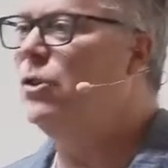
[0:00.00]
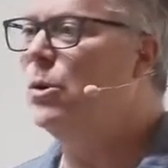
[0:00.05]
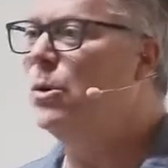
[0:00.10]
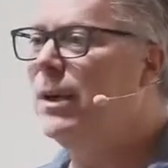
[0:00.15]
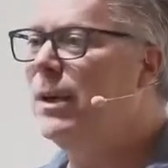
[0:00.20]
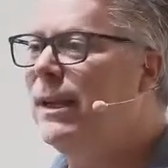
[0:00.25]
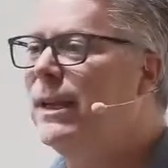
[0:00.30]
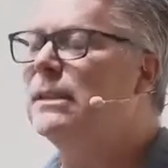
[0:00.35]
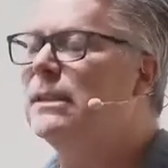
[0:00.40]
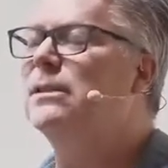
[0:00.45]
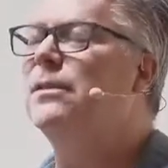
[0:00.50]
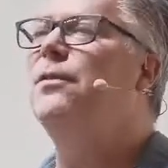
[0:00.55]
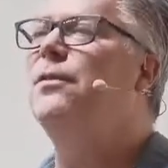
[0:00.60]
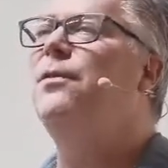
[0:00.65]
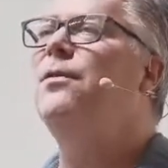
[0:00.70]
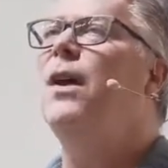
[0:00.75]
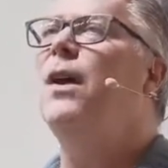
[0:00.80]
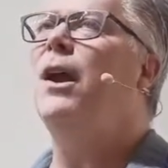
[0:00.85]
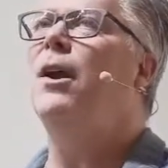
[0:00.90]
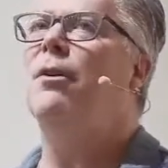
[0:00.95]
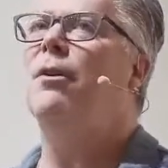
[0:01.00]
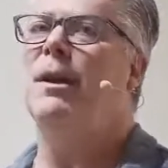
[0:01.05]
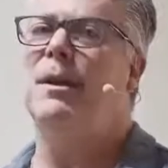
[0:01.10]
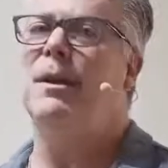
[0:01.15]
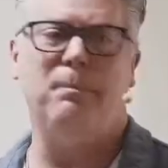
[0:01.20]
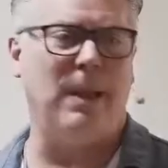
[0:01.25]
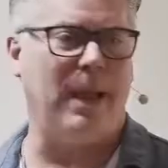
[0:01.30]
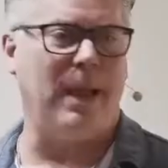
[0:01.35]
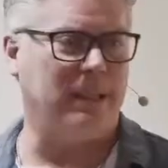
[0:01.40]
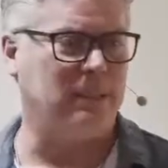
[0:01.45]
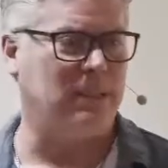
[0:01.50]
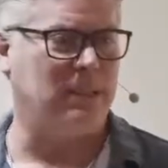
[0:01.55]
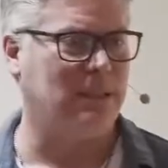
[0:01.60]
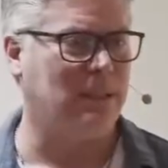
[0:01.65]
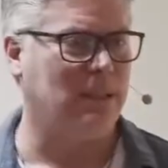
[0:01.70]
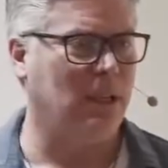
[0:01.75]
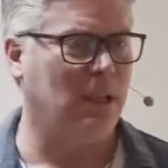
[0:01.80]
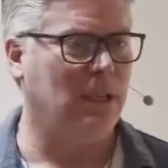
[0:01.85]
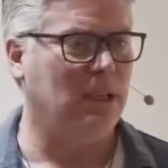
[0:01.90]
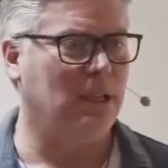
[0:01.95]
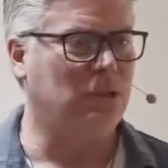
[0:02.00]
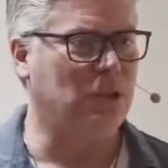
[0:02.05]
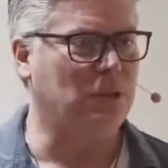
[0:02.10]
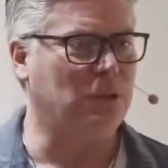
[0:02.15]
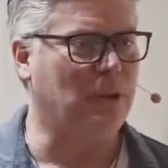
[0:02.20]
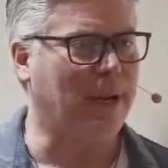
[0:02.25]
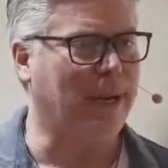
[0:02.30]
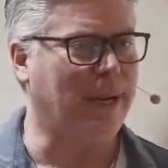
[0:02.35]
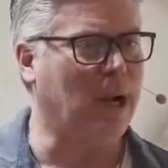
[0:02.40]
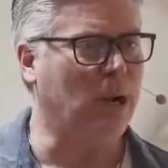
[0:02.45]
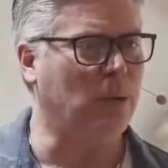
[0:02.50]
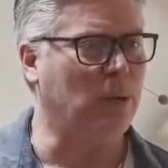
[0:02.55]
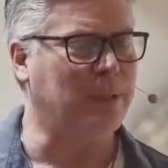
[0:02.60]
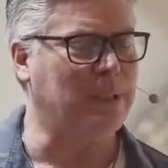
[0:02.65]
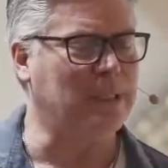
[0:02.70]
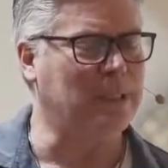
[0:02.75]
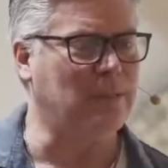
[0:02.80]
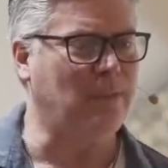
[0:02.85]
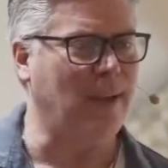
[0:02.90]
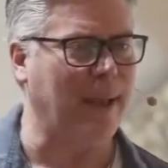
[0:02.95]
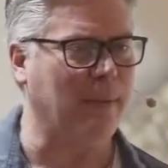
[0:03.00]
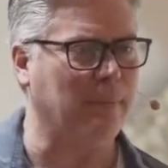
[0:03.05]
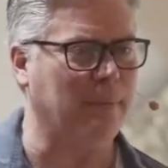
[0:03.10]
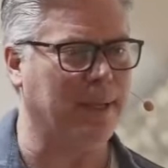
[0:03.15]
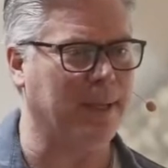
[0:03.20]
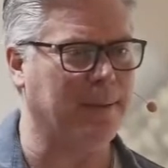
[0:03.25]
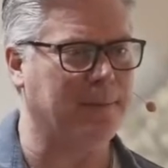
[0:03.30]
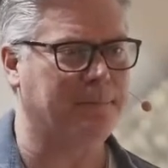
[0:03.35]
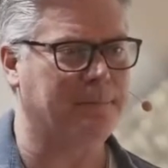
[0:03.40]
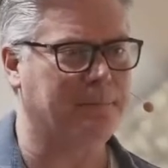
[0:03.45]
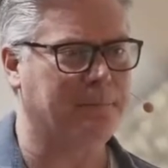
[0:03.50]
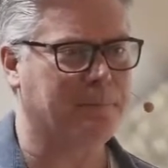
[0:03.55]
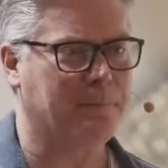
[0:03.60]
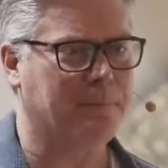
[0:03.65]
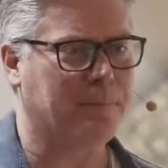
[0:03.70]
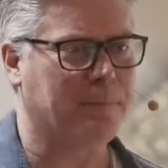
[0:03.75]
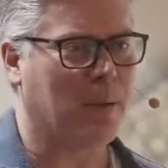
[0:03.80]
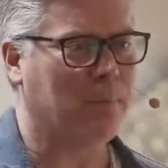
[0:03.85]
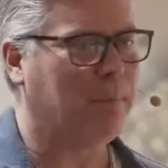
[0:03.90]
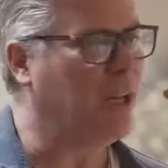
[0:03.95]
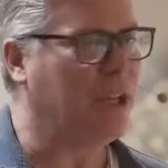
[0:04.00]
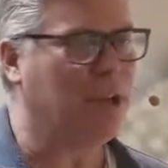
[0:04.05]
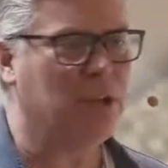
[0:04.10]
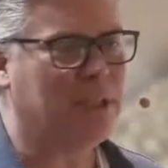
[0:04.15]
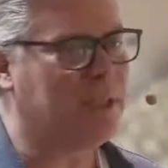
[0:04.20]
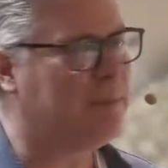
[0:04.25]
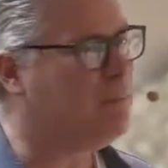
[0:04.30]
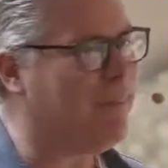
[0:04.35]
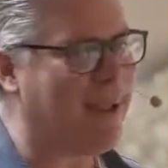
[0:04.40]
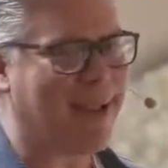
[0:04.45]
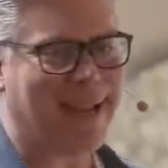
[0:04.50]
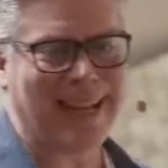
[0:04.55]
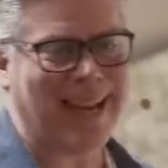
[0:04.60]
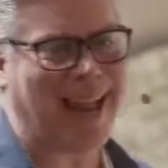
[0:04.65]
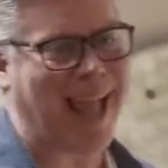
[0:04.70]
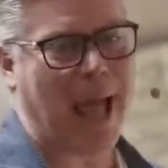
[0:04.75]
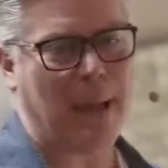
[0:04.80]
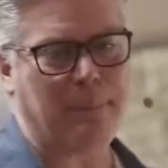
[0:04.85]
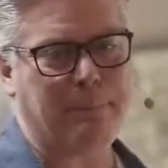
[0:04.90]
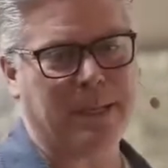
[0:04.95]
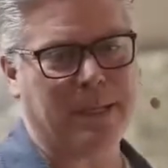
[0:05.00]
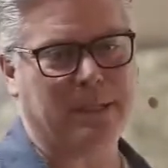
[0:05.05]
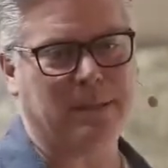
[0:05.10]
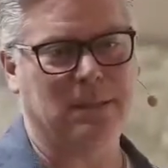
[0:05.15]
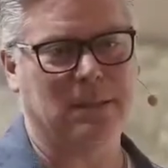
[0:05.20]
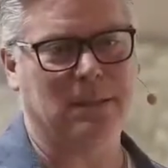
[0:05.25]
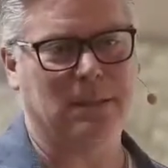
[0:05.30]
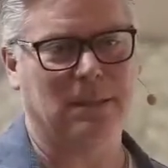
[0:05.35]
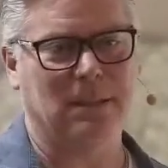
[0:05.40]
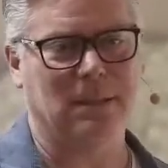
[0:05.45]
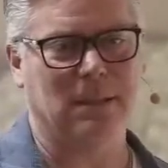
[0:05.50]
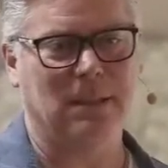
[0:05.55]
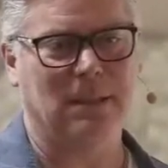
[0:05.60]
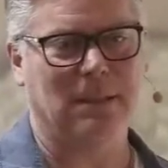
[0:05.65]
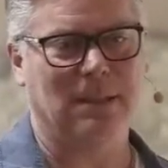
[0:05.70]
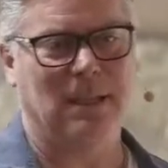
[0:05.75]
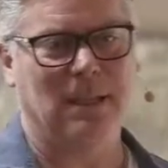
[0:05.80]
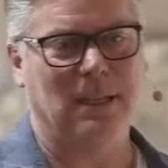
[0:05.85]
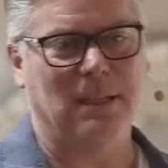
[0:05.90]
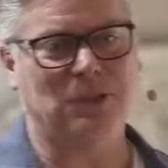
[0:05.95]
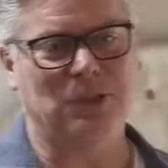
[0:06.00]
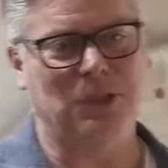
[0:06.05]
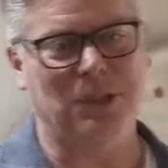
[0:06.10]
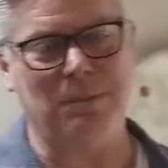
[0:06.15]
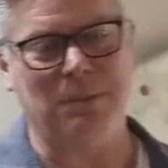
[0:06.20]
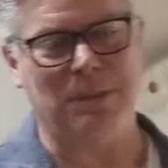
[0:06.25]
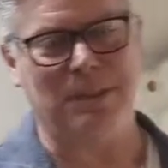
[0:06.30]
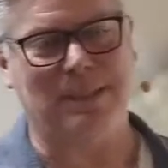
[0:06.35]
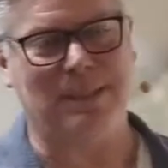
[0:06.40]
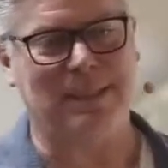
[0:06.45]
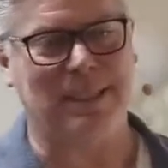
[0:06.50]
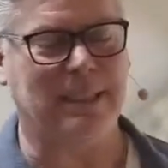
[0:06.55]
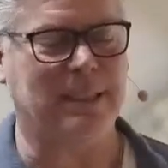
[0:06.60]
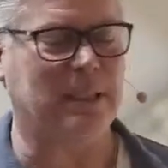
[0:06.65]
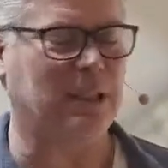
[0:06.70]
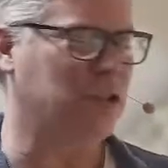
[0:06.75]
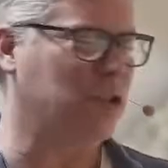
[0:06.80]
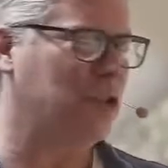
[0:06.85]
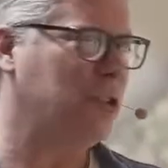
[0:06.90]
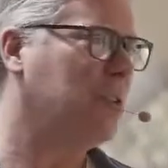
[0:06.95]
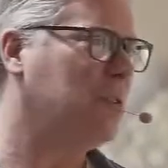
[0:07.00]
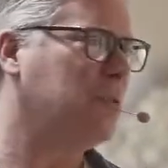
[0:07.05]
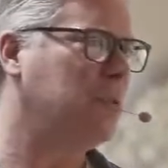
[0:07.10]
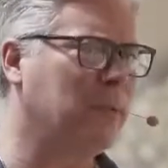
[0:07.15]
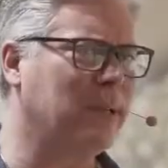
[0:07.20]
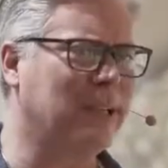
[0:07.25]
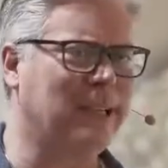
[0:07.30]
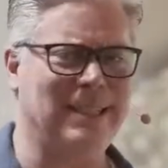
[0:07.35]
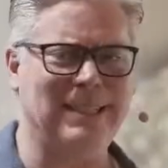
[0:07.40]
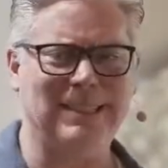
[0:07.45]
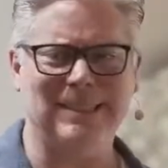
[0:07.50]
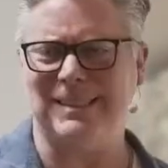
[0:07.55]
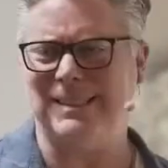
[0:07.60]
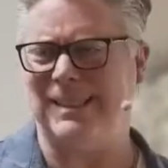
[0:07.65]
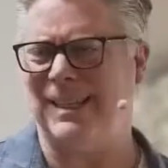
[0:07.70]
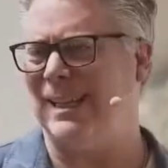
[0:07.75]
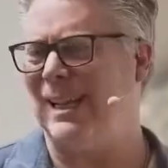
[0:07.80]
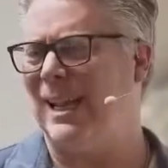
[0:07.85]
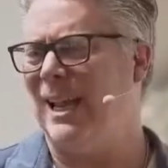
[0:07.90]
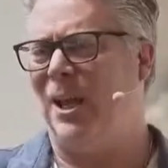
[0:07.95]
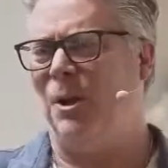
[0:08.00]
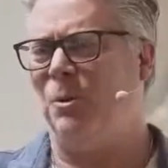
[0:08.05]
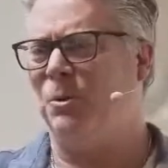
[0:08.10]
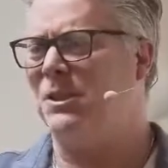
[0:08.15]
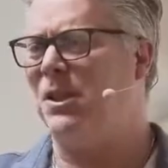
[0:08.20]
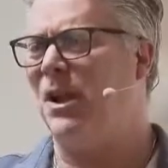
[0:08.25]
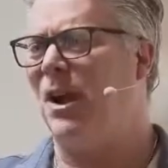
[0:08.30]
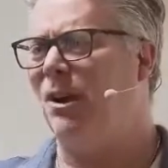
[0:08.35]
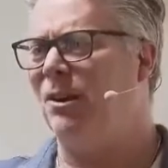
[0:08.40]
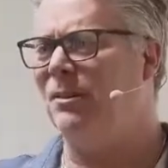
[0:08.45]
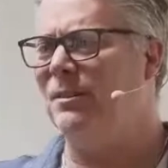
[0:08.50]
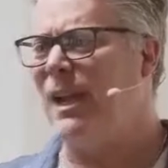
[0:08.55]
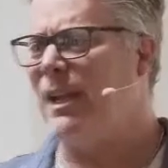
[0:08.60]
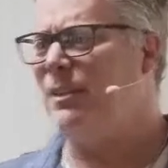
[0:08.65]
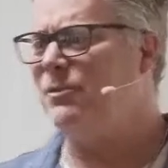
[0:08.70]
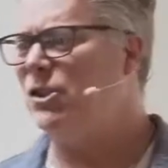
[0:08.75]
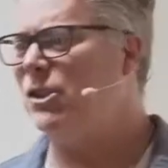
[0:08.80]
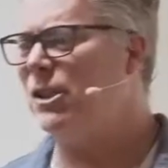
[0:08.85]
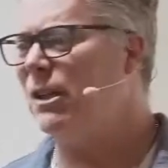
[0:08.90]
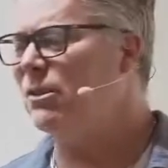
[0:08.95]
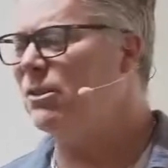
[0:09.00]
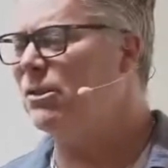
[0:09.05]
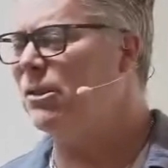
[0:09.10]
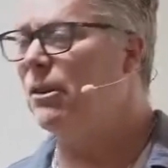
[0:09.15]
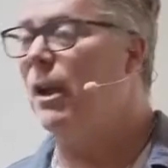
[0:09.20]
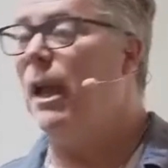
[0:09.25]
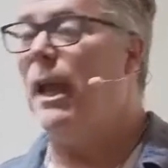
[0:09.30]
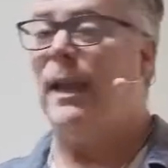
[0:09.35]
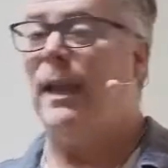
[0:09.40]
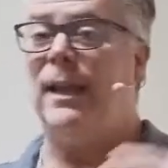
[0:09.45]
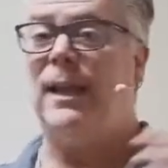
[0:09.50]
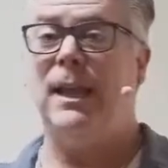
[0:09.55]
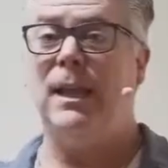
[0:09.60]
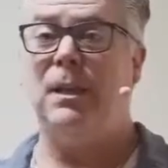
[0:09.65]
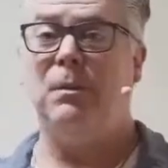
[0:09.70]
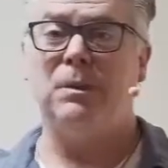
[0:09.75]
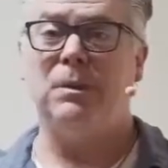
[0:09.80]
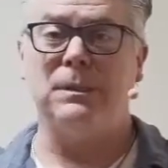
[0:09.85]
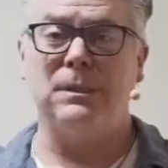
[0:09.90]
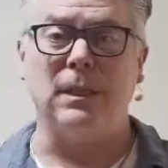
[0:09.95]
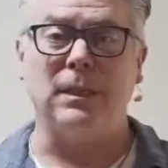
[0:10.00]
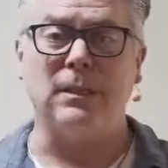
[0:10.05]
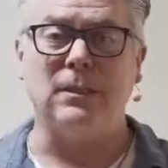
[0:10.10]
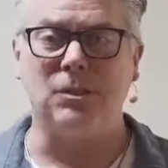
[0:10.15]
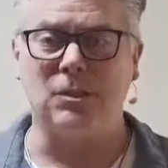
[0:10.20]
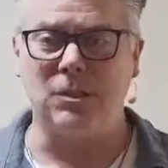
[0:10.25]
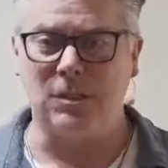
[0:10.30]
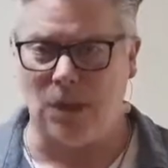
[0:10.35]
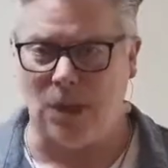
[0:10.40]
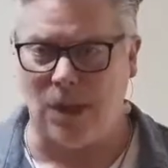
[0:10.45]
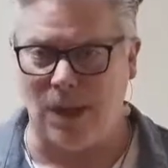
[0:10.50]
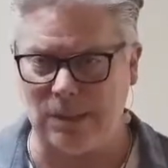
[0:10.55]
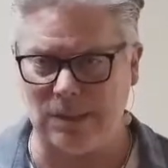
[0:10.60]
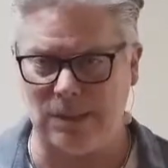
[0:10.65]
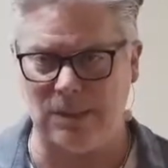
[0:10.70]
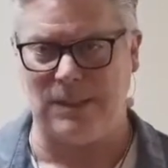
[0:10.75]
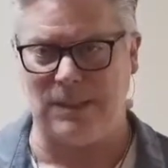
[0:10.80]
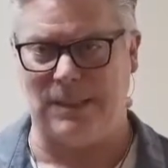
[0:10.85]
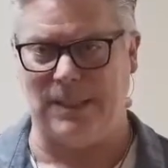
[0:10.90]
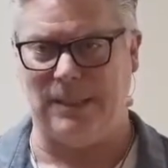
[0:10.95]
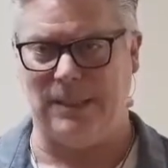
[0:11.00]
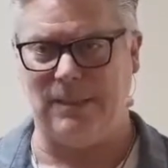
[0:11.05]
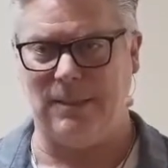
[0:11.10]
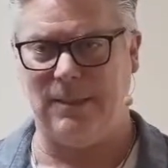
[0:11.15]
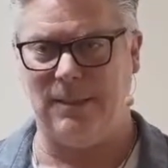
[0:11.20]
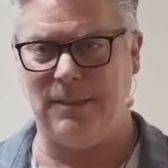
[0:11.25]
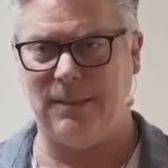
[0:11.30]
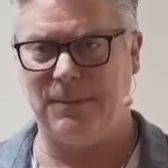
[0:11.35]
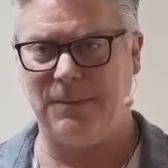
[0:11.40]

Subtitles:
doing his very best to try to help this family. But he couldn't make it happen. She was sick. The children were getting sick. It was hard to have shelter. He was exhausted.